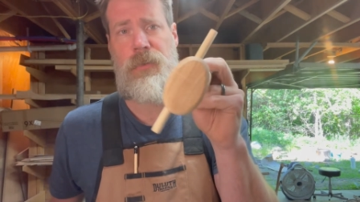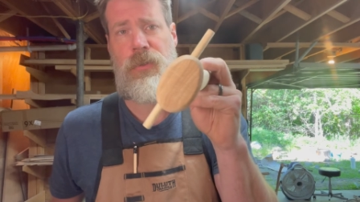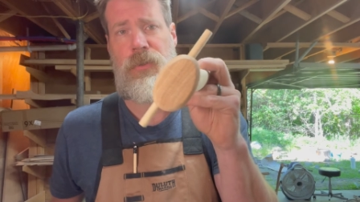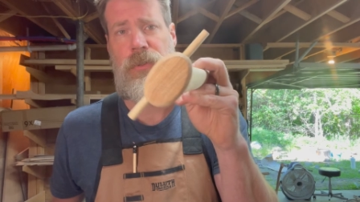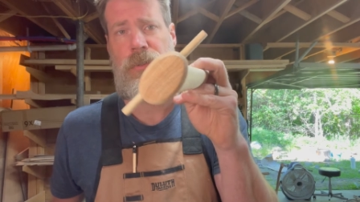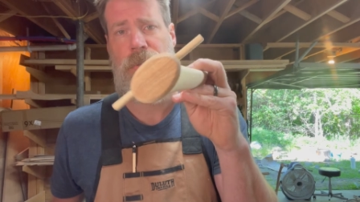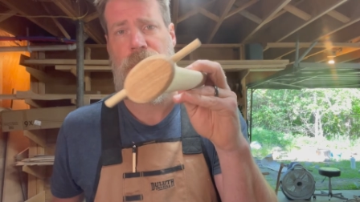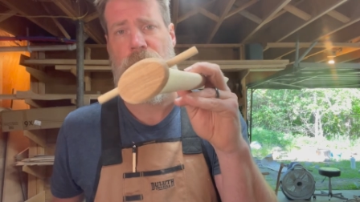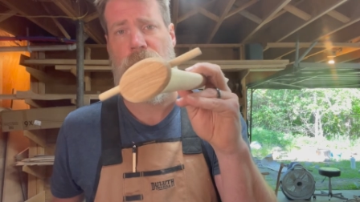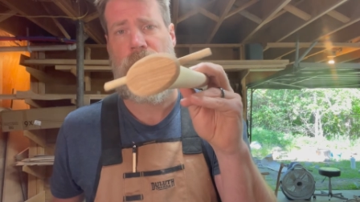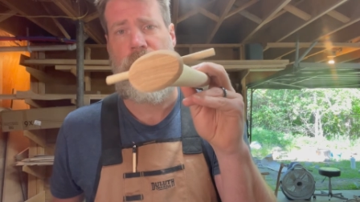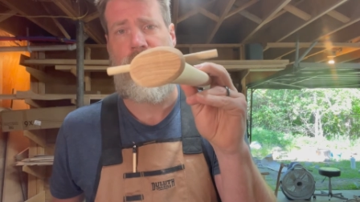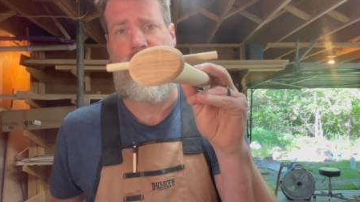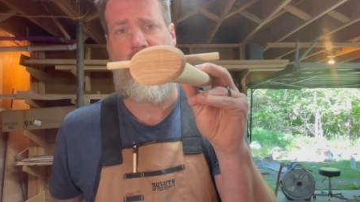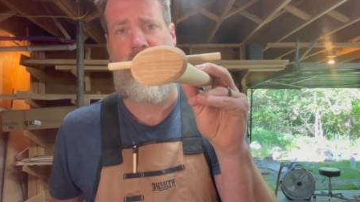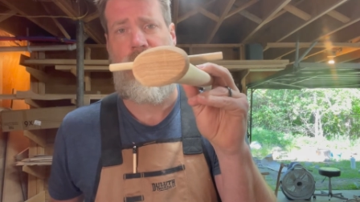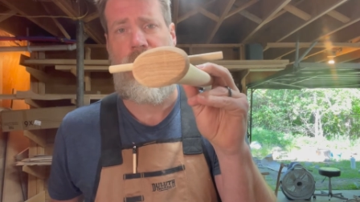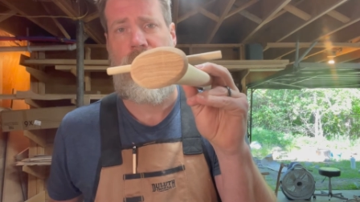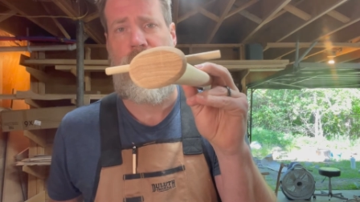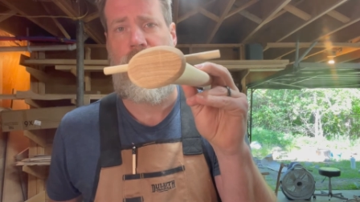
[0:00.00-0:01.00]
just to, so you can
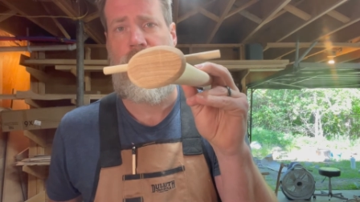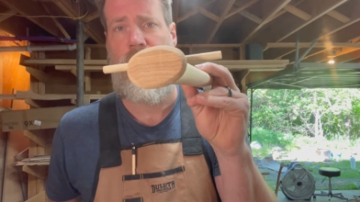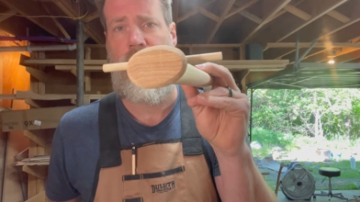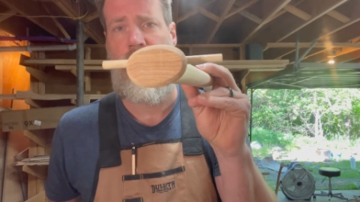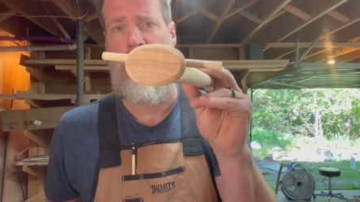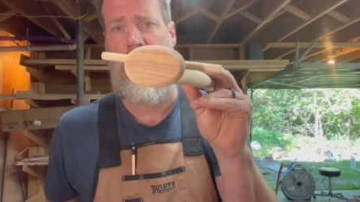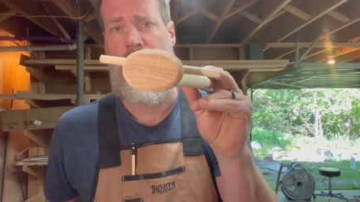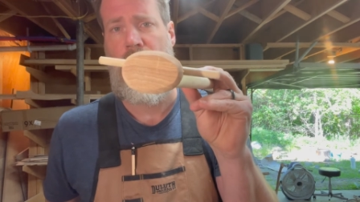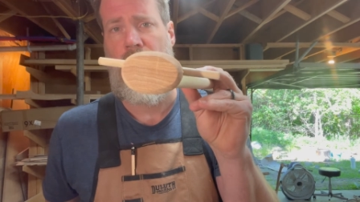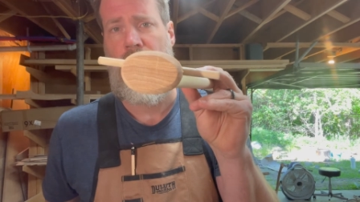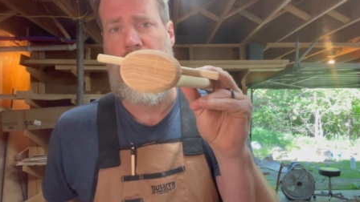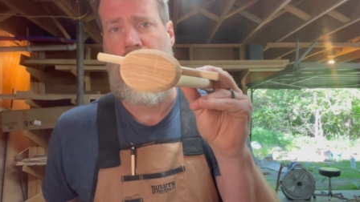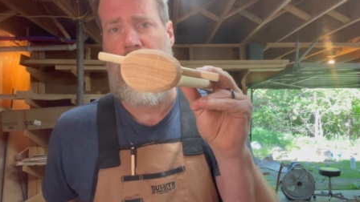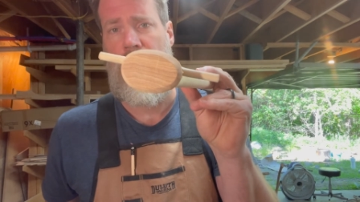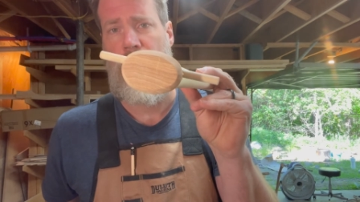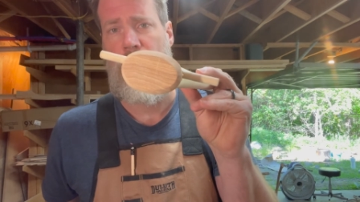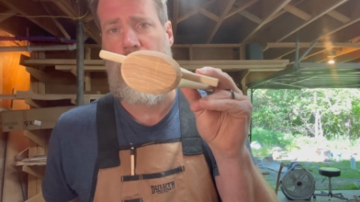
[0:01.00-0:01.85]
see kind of